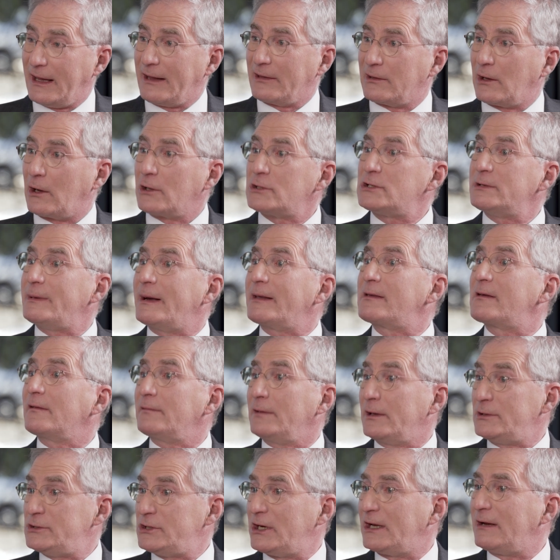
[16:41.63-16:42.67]
large amounts of
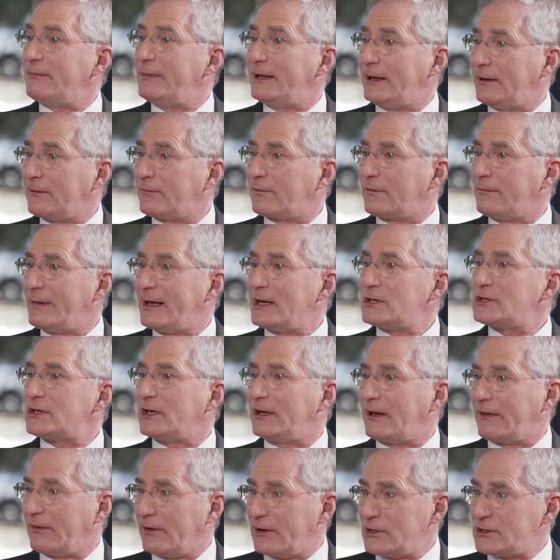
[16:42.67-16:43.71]
legitimate
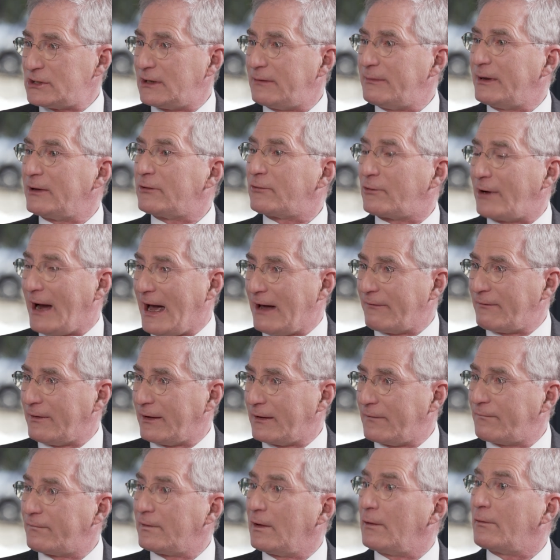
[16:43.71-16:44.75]
information and legitimate
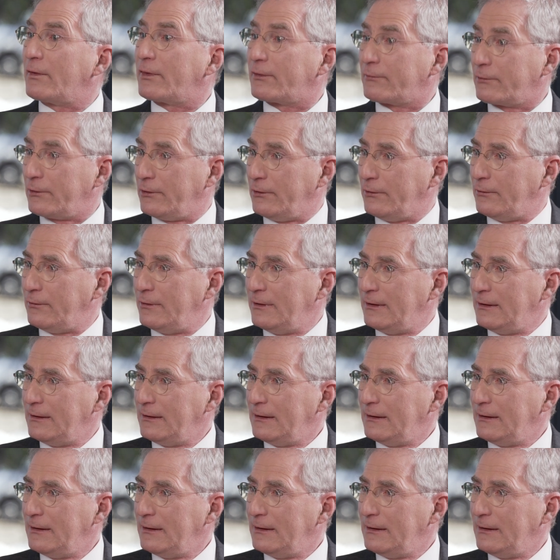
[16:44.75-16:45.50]
traffic flow through,